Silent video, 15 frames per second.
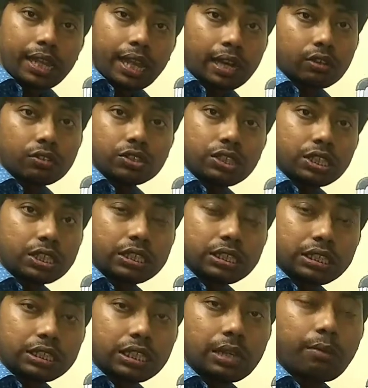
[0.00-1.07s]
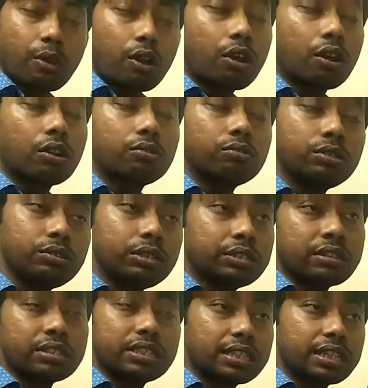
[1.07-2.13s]
air conditioning system, or we
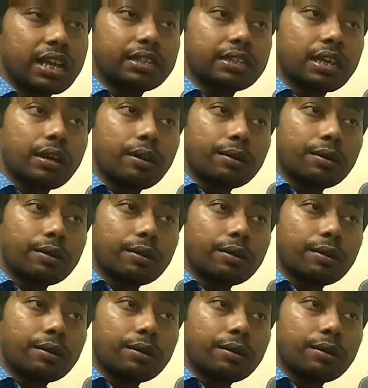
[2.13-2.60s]
can say that